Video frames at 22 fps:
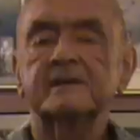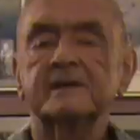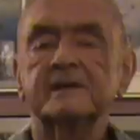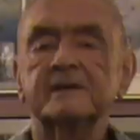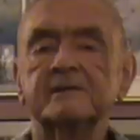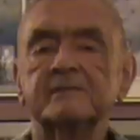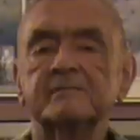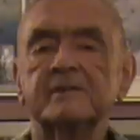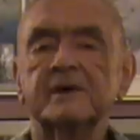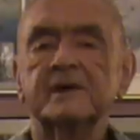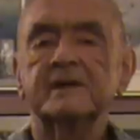
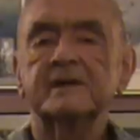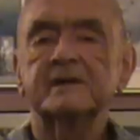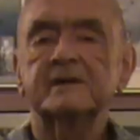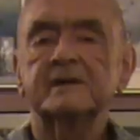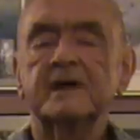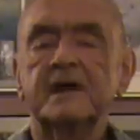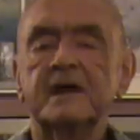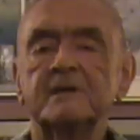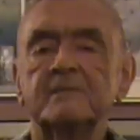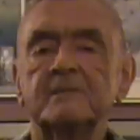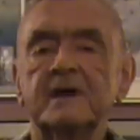that by the
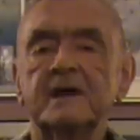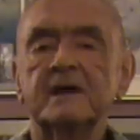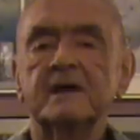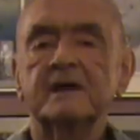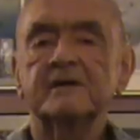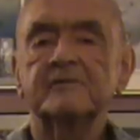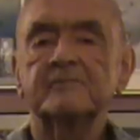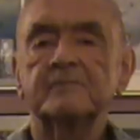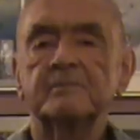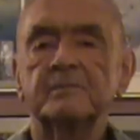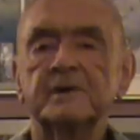time I
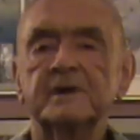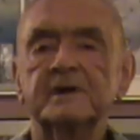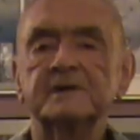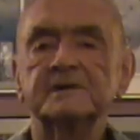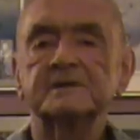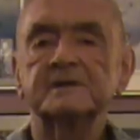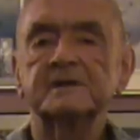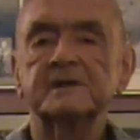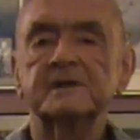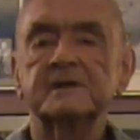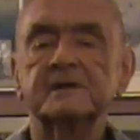left
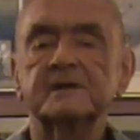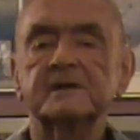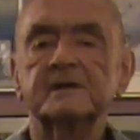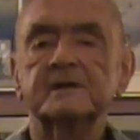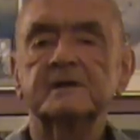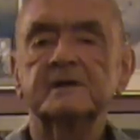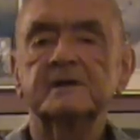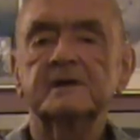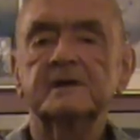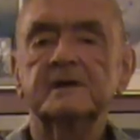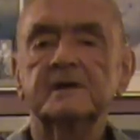basic,
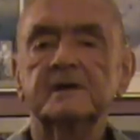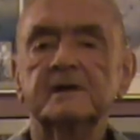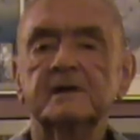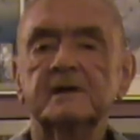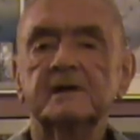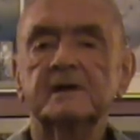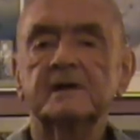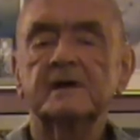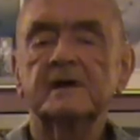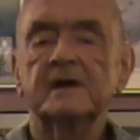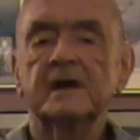
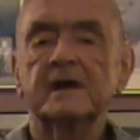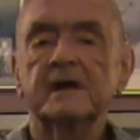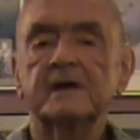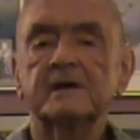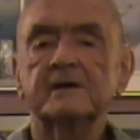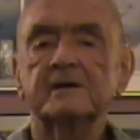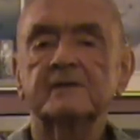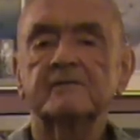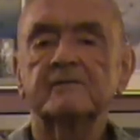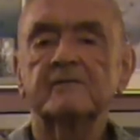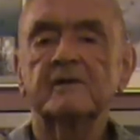I
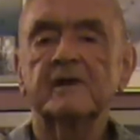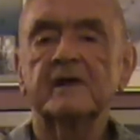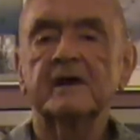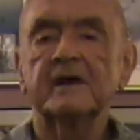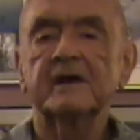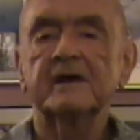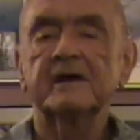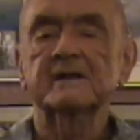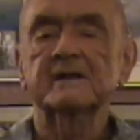could fly.